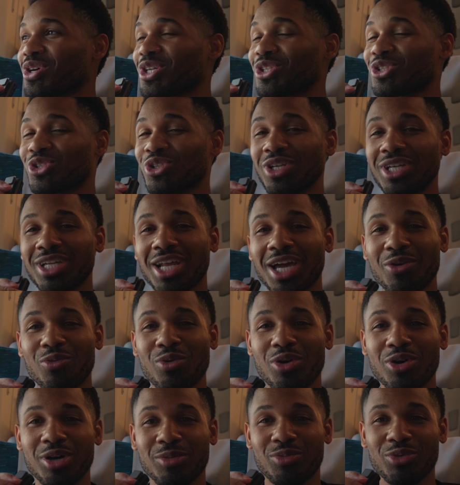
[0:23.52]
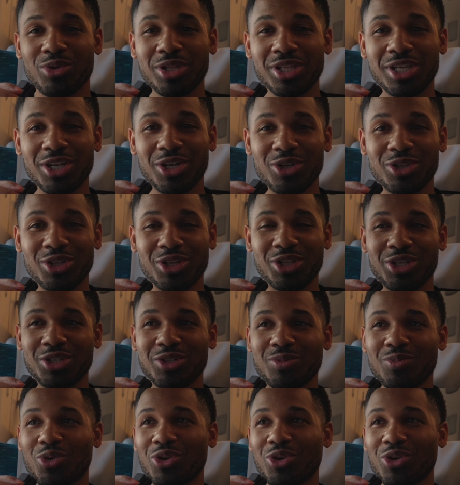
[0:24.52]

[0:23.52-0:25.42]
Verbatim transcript: Andrea and I woke up really early this